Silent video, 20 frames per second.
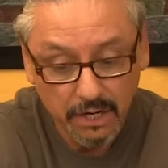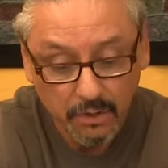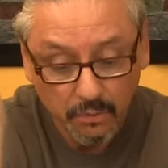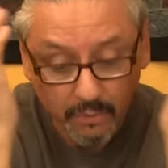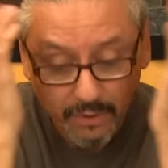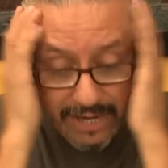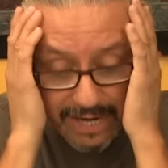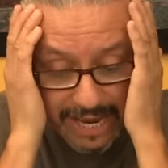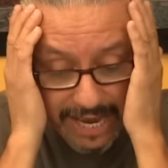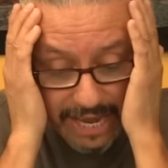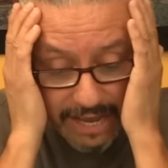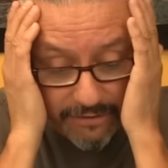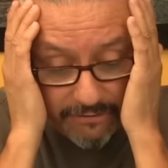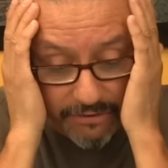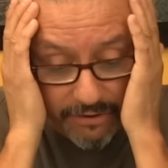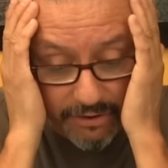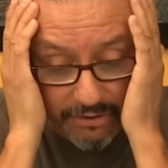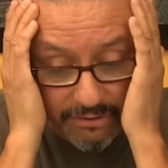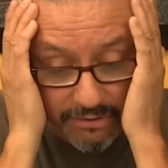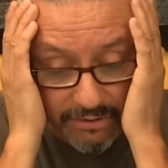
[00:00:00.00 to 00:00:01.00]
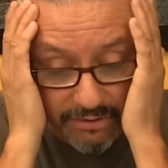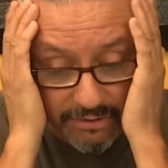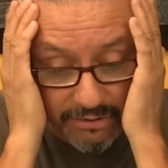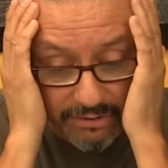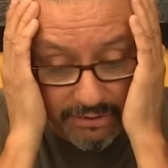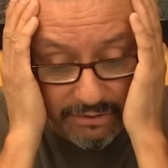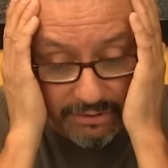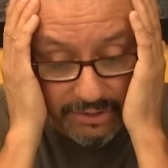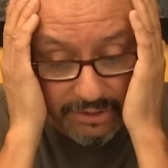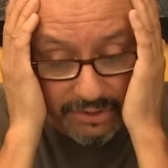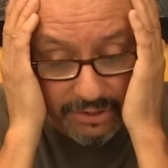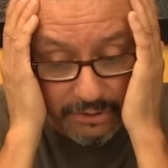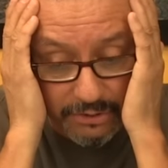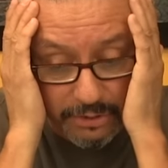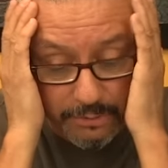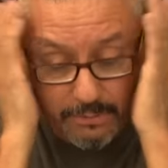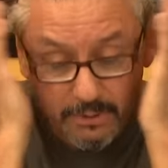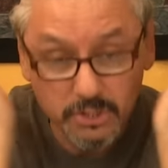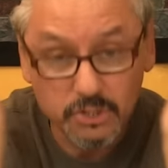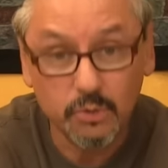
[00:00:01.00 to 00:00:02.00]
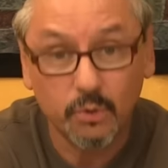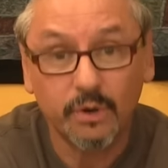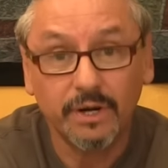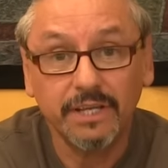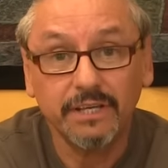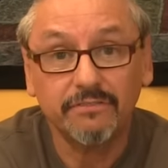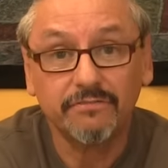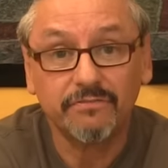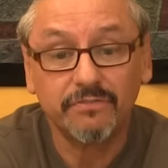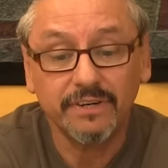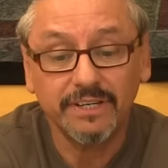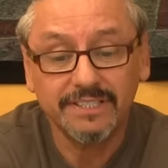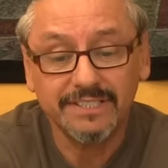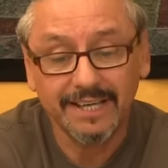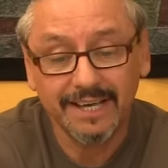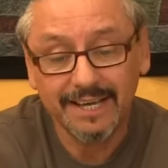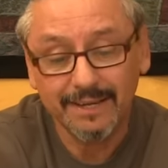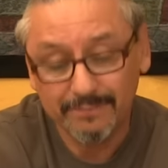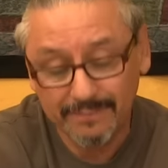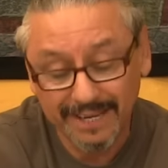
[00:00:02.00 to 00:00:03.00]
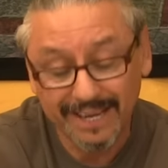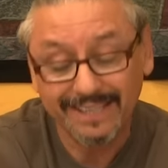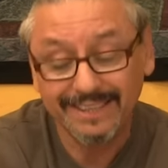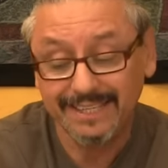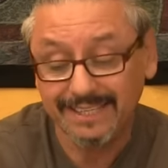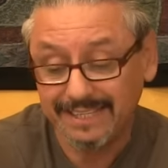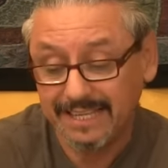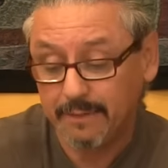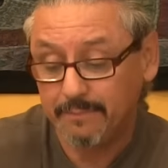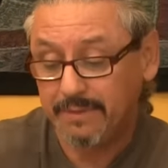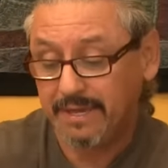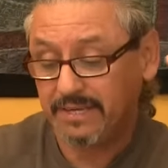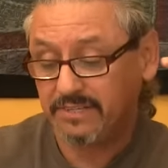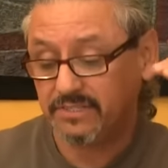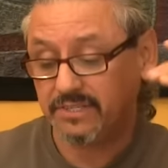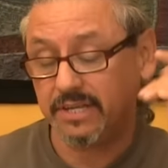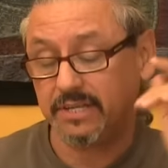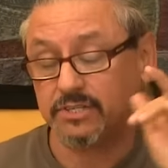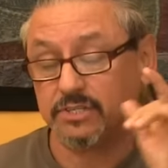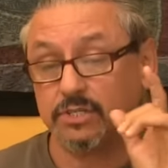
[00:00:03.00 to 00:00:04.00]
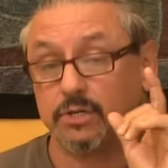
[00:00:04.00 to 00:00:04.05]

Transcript: When I have, uh, you know, the majority of free time, I think that makes sense.